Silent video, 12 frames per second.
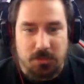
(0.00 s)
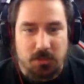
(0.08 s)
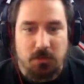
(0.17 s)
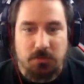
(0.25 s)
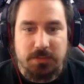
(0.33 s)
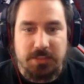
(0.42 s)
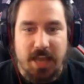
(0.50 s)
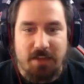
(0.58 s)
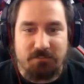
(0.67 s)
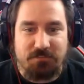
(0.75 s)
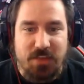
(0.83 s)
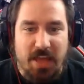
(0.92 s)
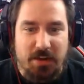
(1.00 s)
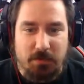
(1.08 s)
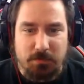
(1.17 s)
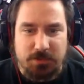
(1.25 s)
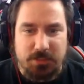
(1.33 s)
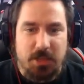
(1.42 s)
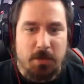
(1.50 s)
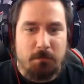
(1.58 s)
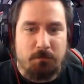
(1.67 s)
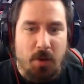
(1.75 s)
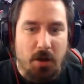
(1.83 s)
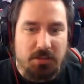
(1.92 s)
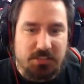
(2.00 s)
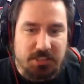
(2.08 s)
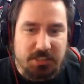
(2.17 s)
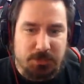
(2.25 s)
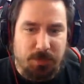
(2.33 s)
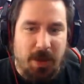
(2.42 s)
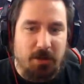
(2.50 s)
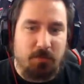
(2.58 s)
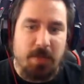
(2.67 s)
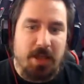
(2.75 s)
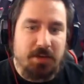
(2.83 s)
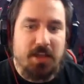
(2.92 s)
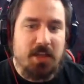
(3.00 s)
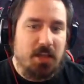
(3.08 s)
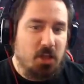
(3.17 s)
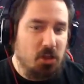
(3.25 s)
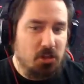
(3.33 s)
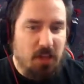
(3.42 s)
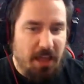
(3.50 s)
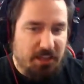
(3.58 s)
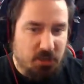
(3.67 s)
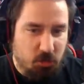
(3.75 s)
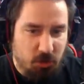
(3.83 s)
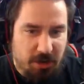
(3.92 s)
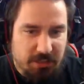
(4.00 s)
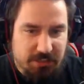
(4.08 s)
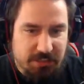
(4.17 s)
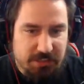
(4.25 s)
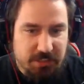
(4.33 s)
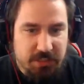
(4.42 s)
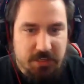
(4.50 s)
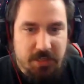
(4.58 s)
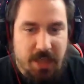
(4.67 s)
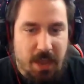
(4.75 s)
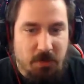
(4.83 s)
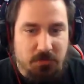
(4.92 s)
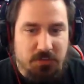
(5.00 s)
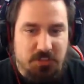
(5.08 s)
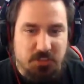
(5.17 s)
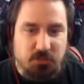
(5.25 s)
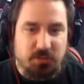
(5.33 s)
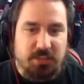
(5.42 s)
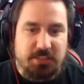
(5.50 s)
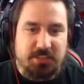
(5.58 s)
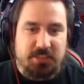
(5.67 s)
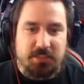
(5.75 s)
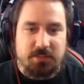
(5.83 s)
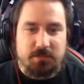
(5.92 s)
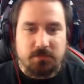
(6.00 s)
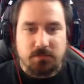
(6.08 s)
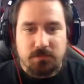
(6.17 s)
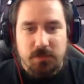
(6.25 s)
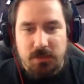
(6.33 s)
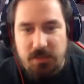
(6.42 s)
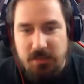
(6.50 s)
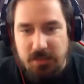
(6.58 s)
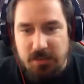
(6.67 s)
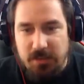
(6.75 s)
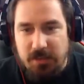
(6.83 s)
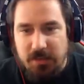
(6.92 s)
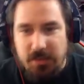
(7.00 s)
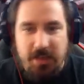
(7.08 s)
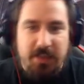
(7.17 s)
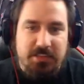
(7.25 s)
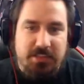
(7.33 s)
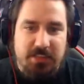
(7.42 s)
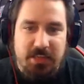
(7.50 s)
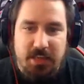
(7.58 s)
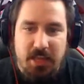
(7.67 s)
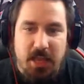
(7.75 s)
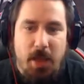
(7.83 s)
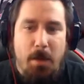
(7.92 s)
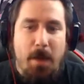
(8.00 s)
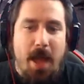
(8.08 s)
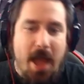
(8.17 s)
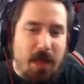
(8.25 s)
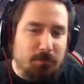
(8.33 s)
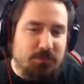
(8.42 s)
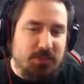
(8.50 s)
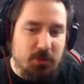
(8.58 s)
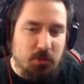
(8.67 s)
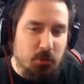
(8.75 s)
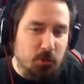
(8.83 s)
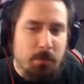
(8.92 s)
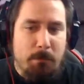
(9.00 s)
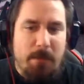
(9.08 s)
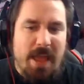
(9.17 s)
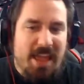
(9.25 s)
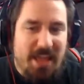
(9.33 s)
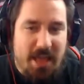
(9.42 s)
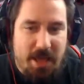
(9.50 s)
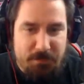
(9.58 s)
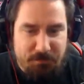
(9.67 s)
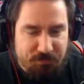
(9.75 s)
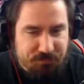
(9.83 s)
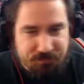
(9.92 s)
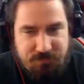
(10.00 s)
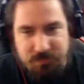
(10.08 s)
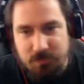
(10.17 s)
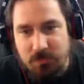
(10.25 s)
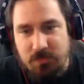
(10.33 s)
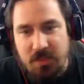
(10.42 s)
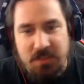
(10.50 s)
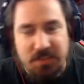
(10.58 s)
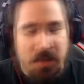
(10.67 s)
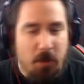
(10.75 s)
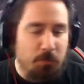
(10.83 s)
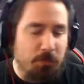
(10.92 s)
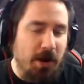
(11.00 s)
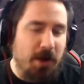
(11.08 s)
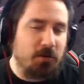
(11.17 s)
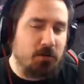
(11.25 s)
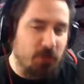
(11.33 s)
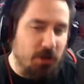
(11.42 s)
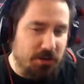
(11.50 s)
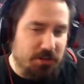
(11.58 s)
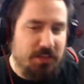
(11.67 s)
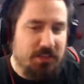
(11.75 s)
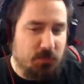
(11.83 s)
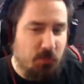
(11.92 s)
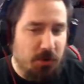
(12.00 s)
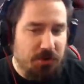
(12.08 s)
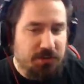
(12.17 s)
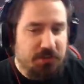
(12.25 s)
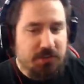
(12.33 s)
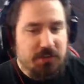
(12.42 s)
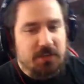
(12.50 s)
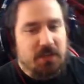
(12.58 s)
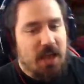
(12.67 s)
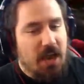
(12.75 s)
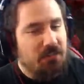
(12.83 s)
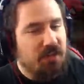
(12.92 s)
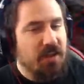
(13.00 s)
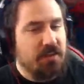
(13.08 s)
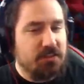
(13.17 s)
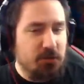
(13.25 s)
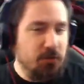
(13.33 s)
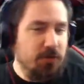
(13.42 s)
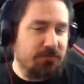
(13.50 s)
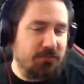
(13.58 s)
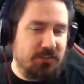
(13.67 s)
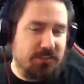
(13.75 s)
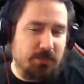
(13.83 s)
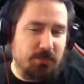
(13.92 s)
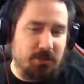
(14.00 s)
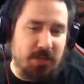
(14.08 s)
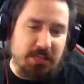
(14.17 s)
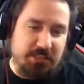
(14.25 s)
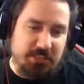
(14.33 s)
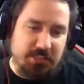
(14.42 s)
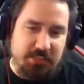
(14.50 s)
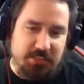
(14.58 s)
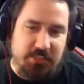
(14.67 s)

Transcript: He's got Venoms punching Spider-Man like crazy out in the streets. It's absolute mayhem. Now, prior to running this one, I ran 2 different simulations